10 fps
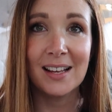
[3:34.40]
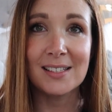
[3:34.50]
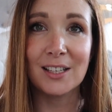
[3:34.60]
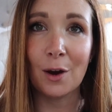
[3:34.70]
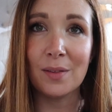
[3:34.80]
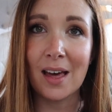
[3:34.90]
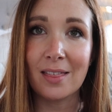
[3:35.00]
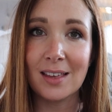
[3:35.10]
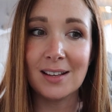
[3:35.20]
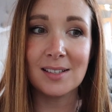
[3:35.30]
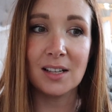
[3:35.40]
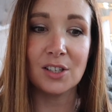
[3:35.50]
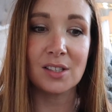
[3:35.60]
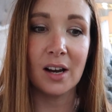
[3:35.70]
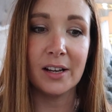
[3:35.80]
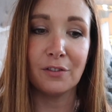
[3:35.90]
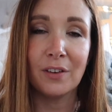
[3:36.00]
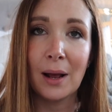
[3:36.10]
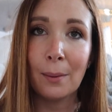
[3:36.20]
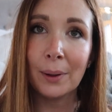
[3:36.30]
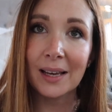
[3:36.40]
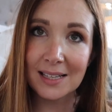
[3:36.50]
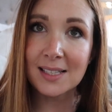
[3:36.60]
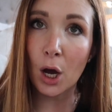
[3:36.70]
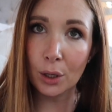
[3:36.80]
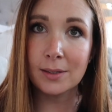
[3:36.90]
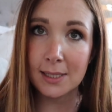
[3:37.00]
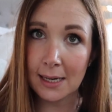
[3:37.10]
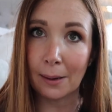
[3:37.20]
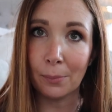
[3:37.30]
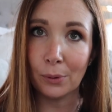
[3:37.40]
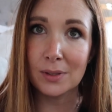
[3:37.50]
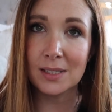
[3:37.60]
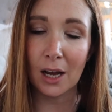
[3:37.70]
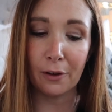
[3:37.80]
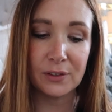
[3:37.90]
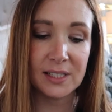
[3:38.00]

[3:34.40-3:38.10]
to go in there, things that just kind of put his own stamp on stuff.